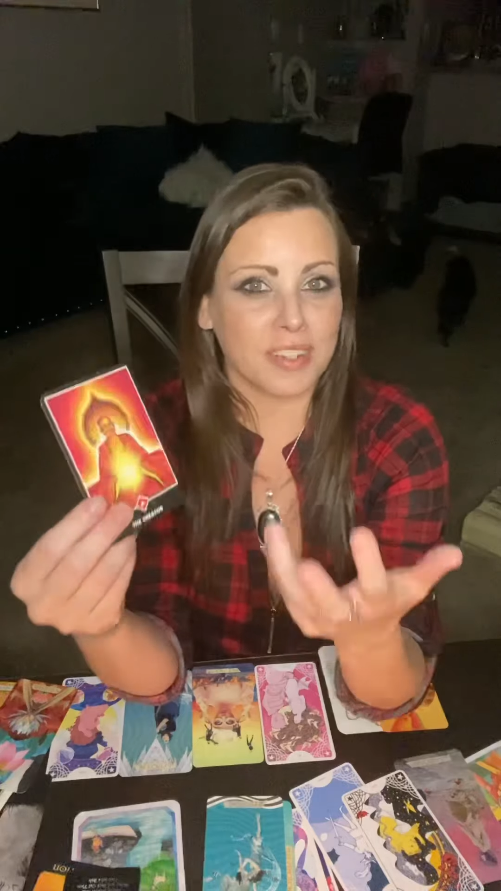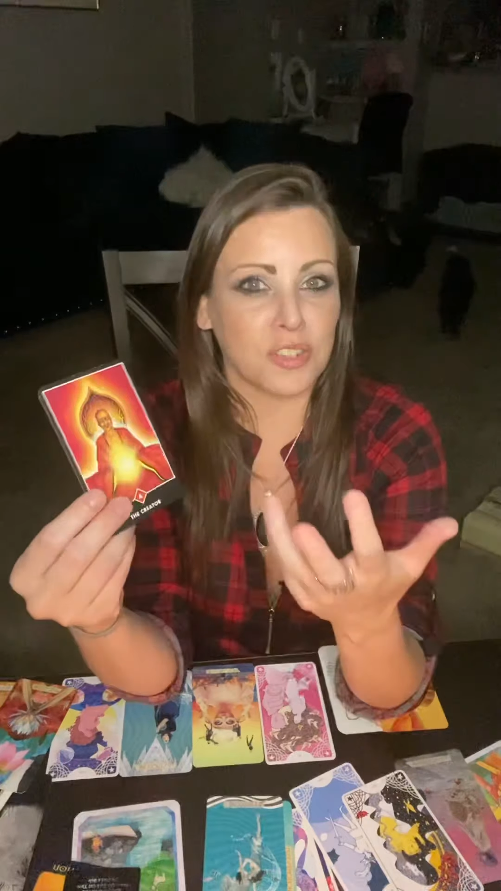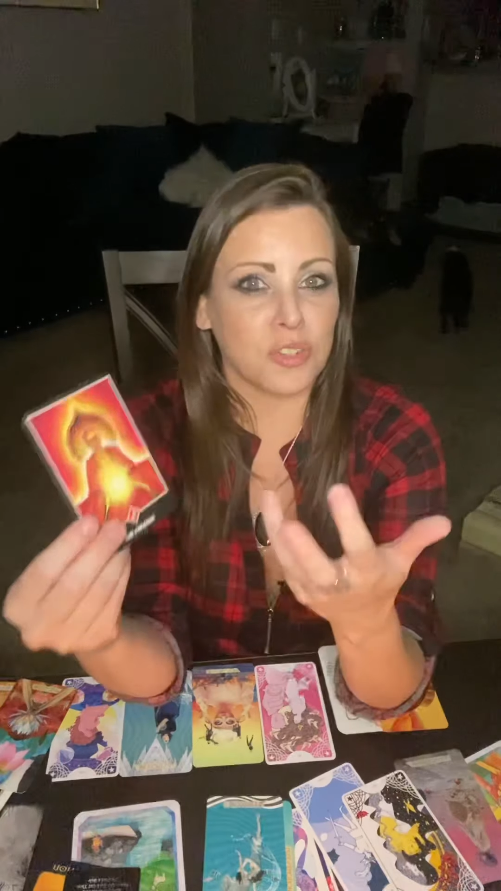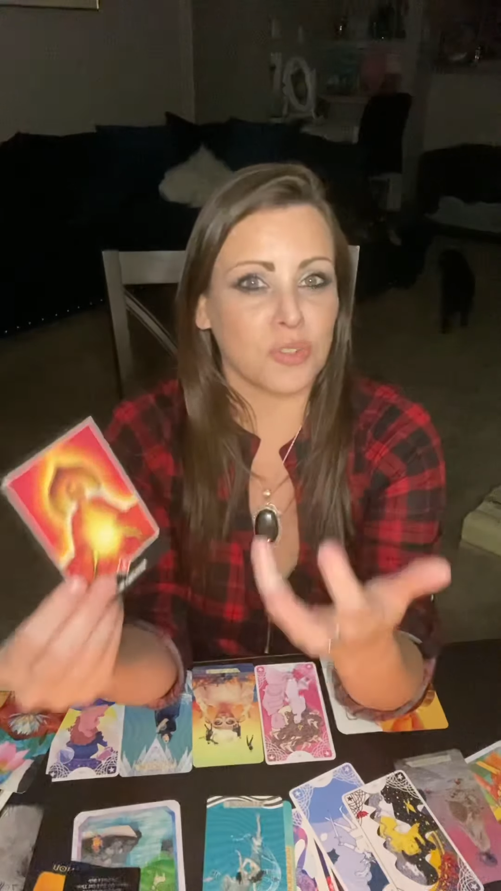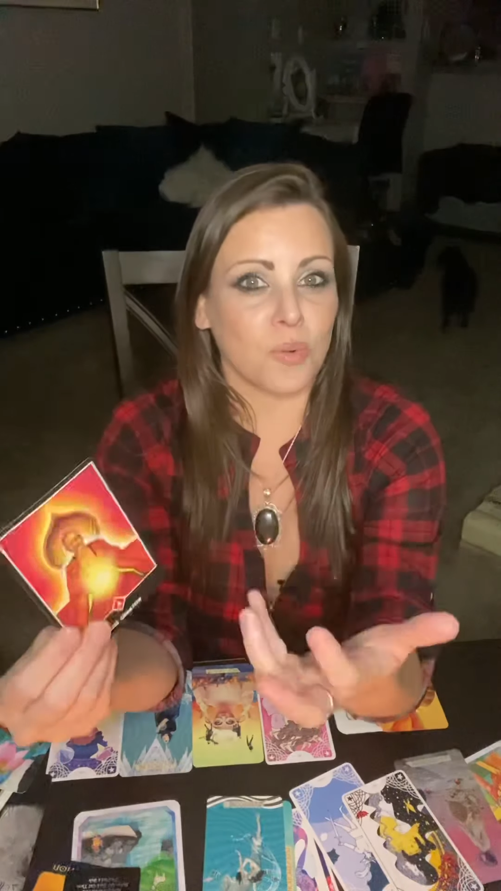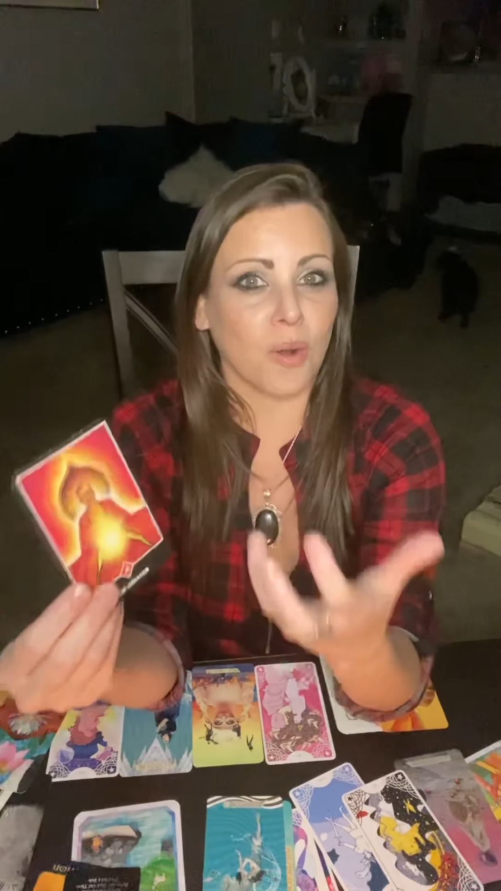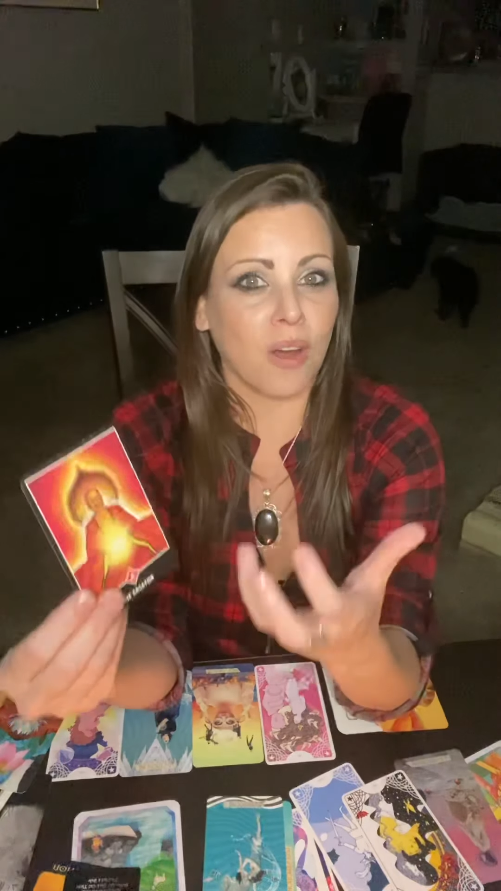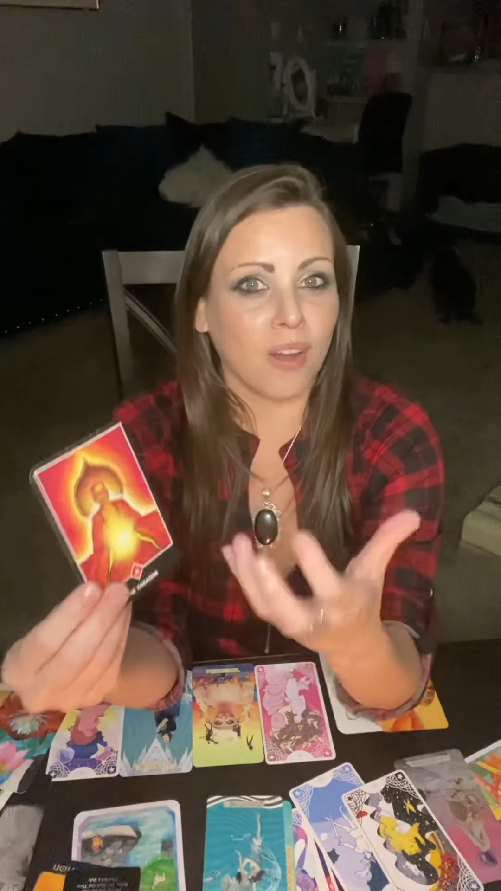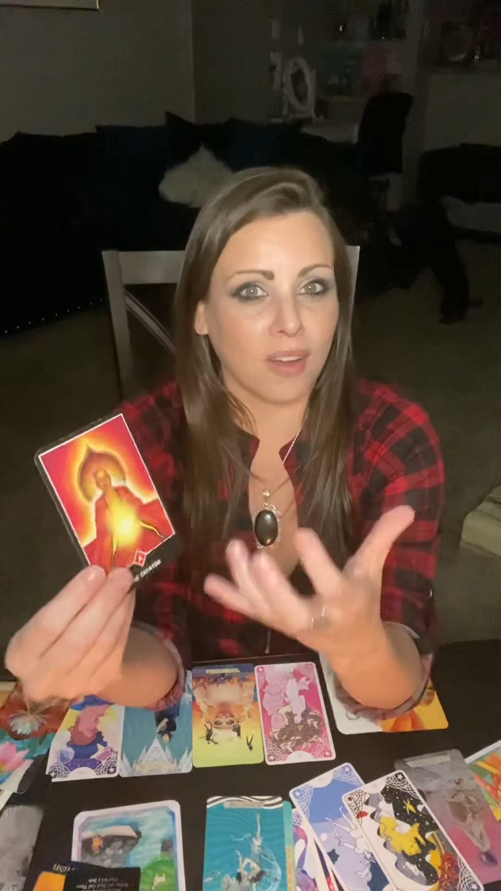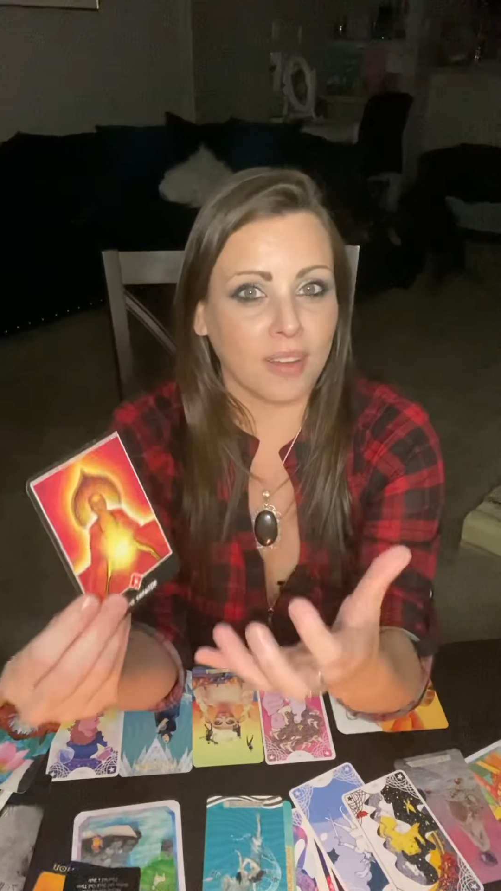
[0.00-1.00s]

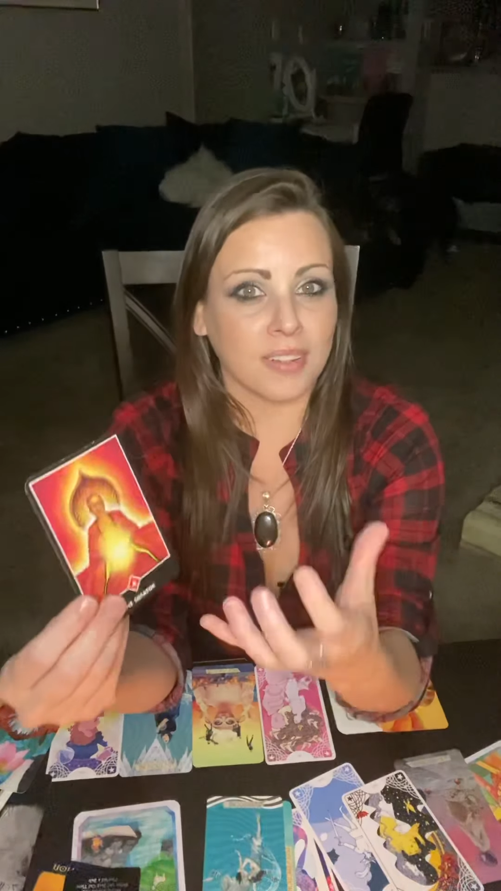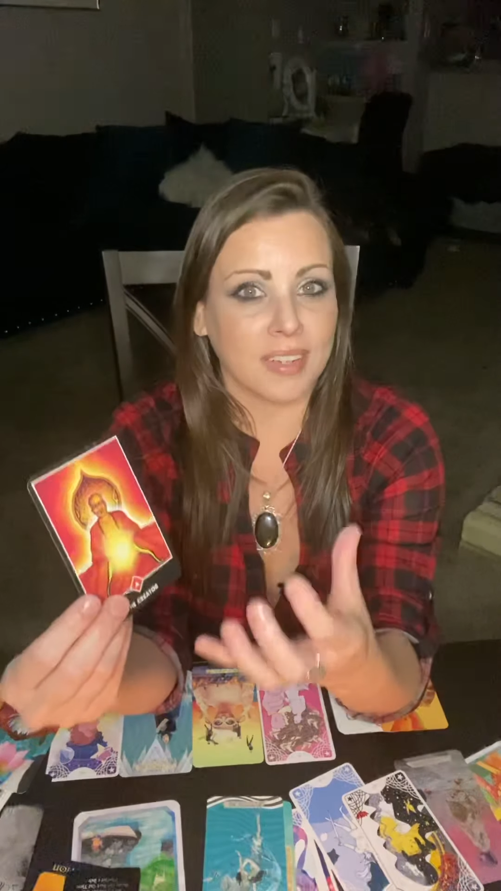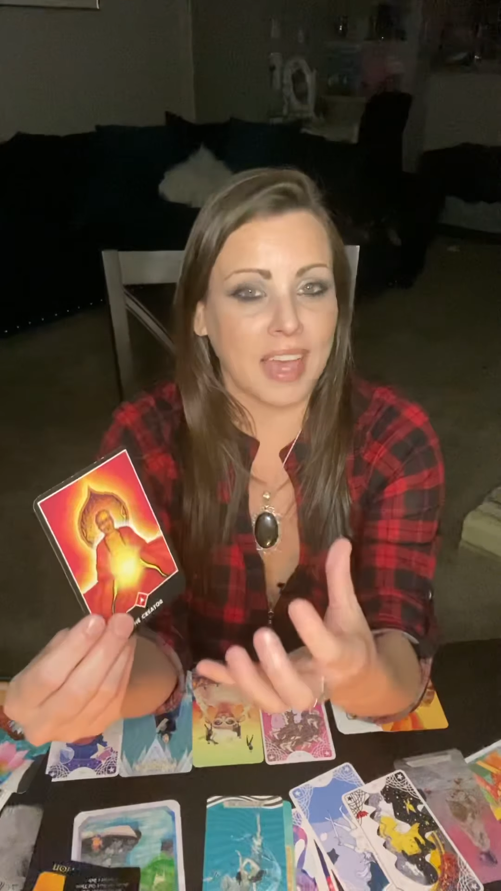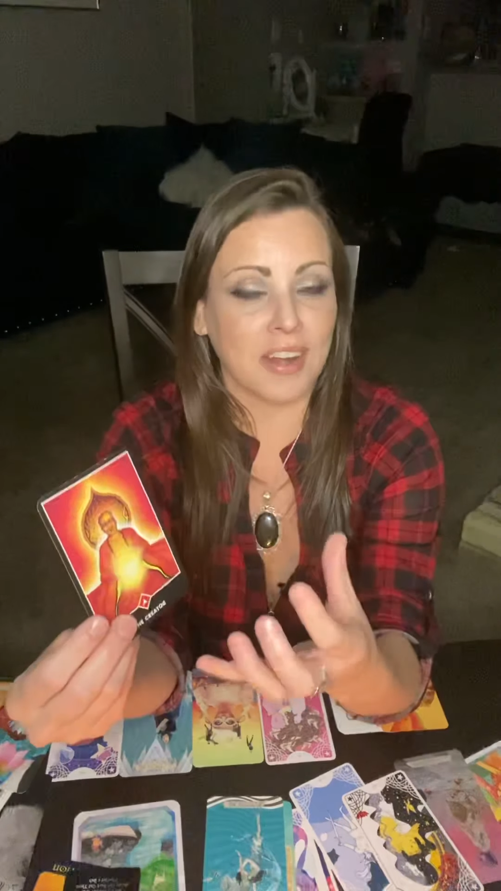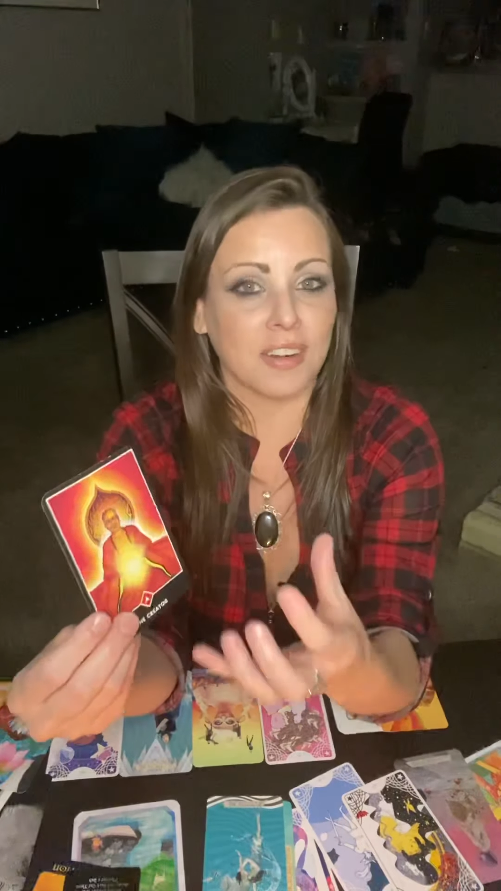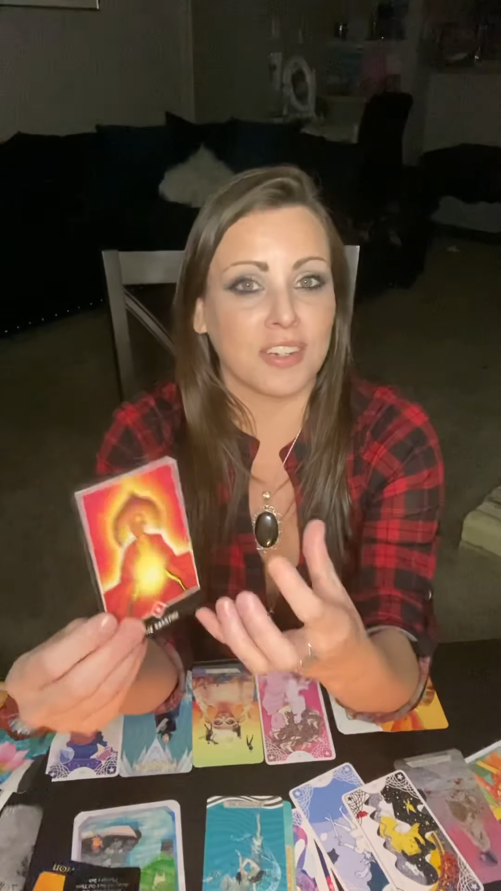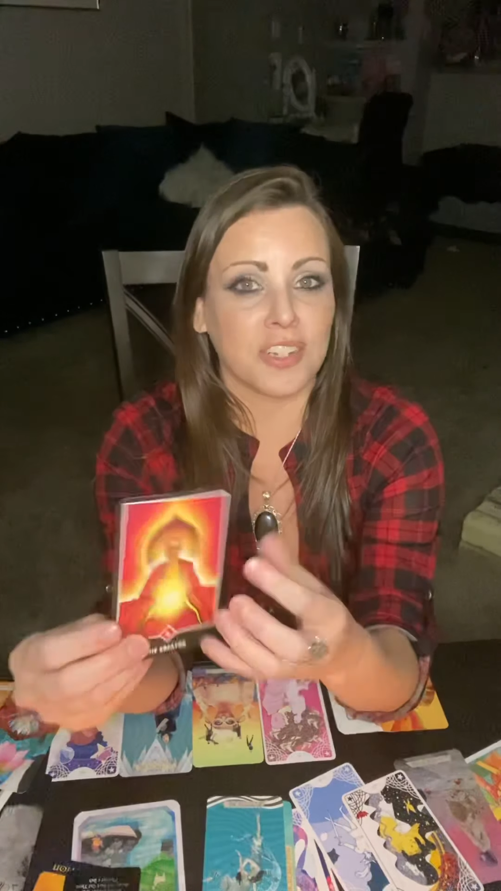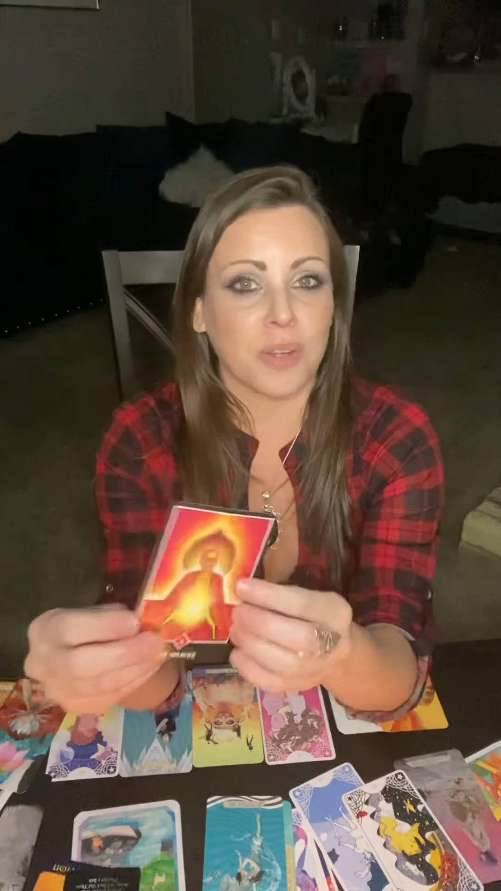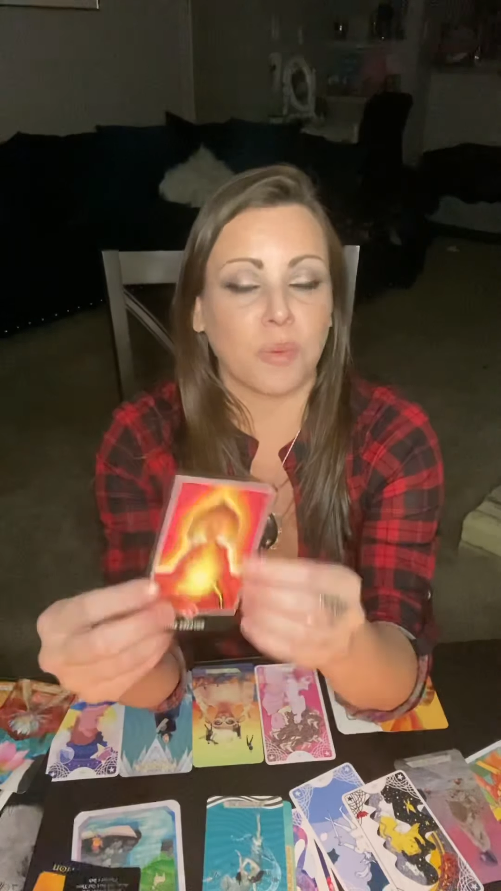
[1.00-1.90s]
strong energy,